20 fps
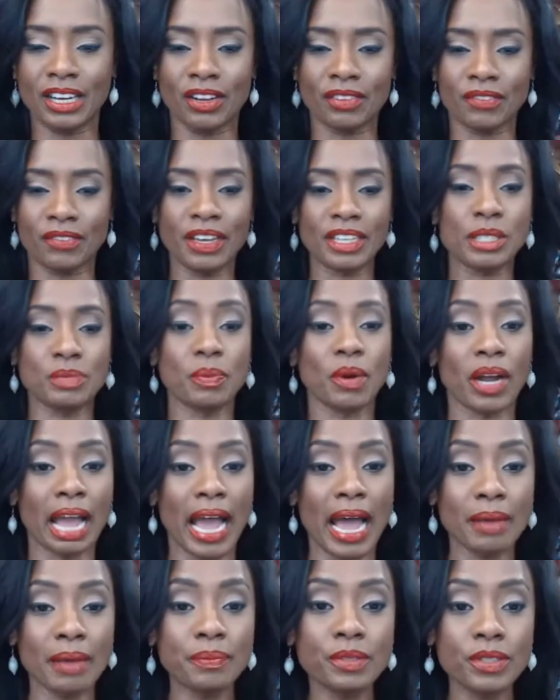on Facebook.
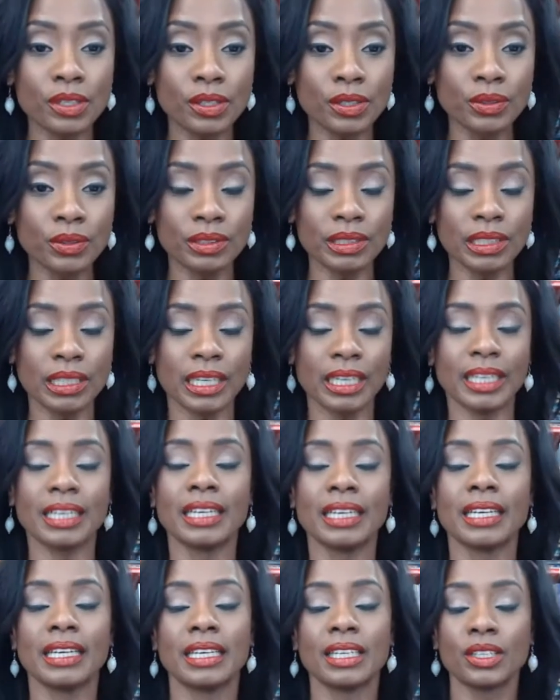Absolutely.
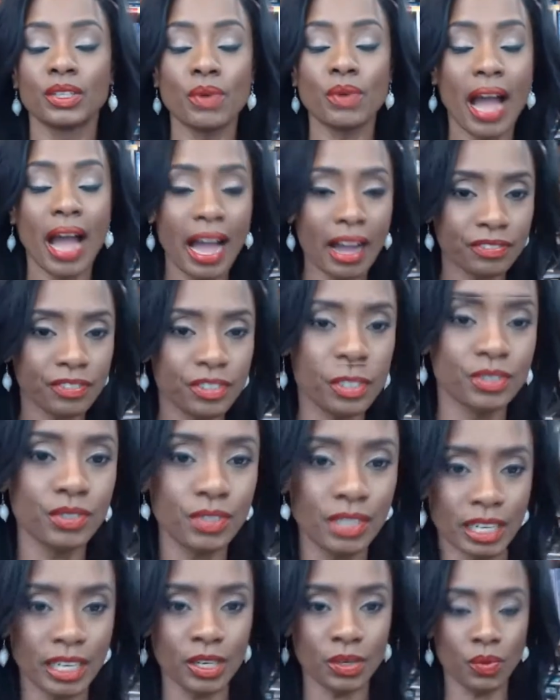You have to do
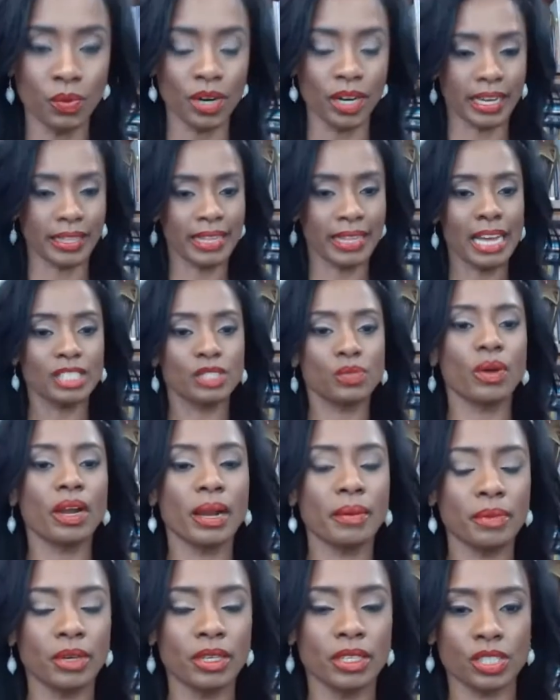the inner work. And that's what
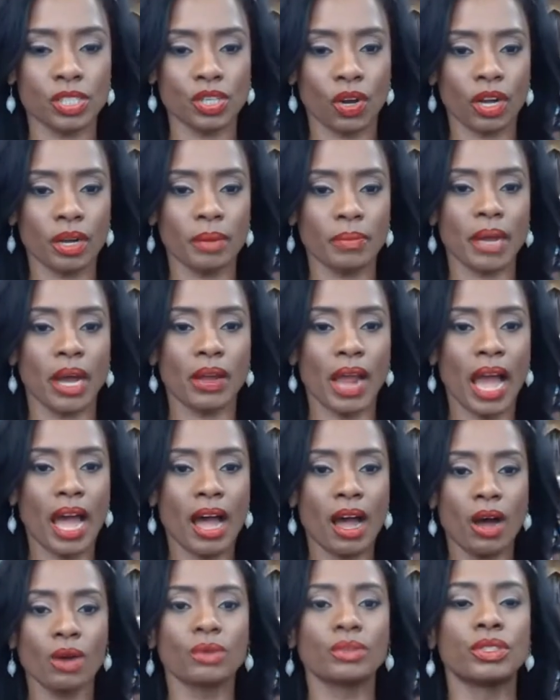I'm going to talk about.
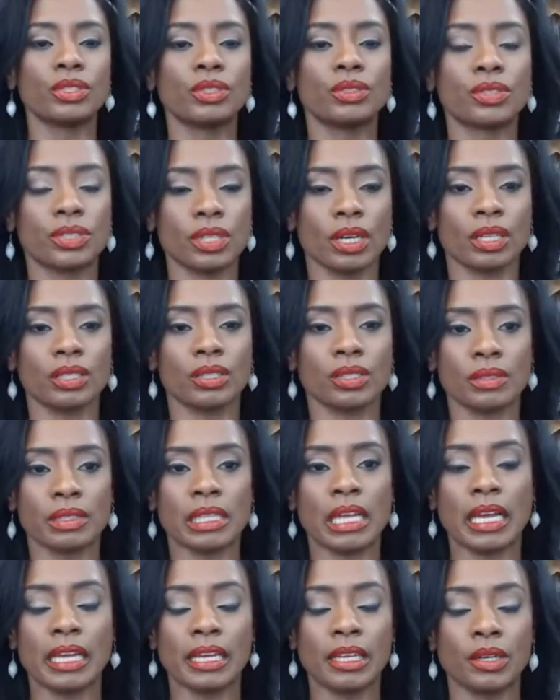How do you start doing
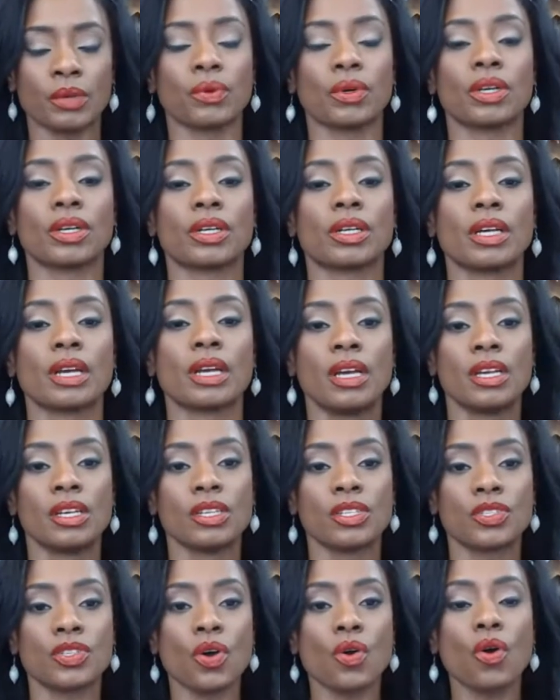that inner work?
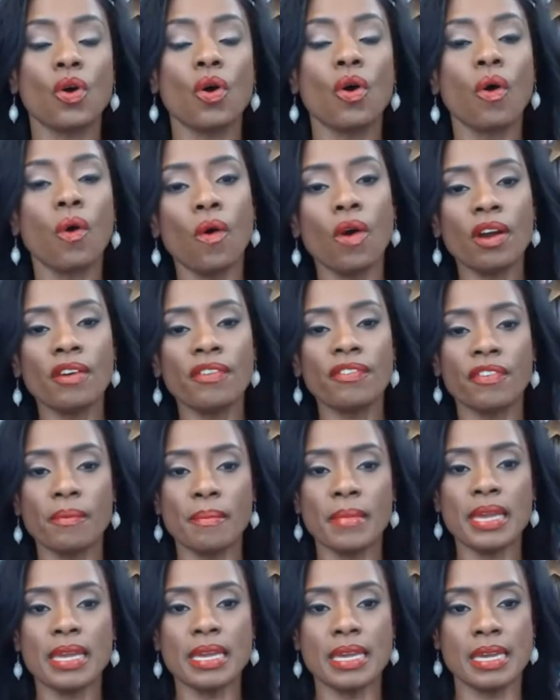So core for
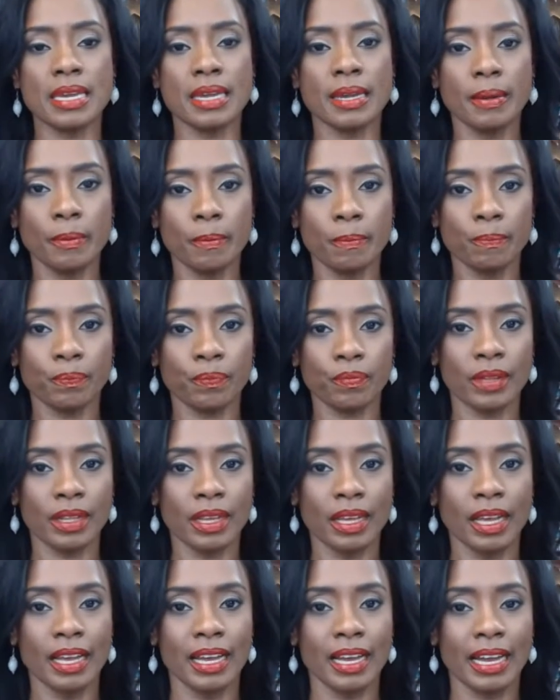me
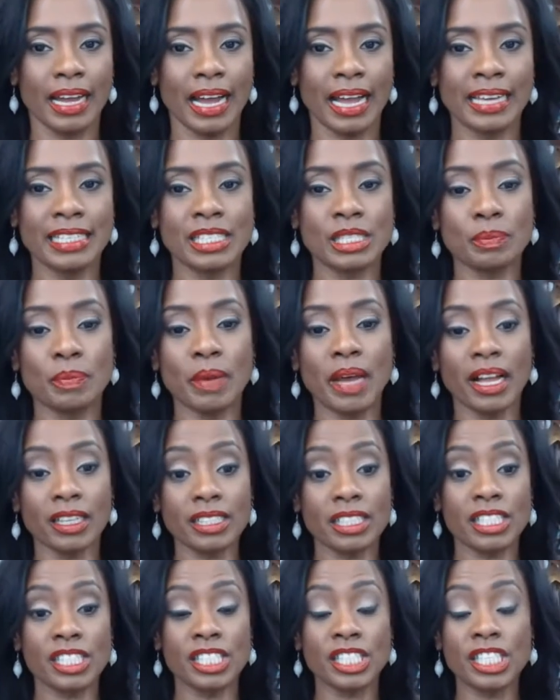is
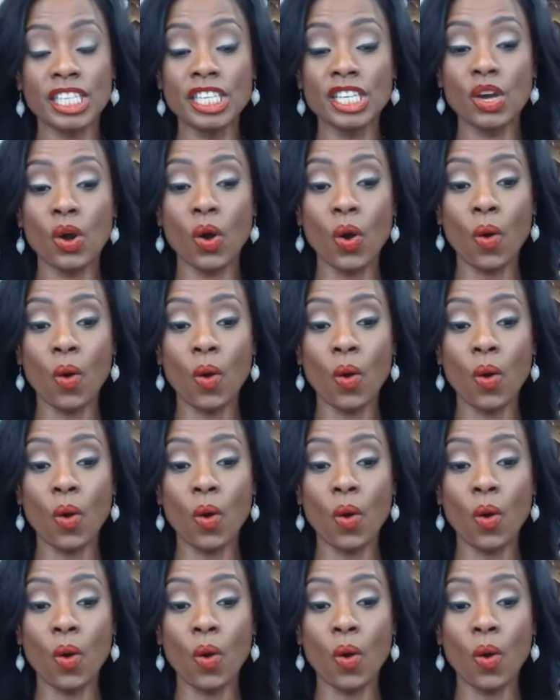spelled C-O-R-E-E.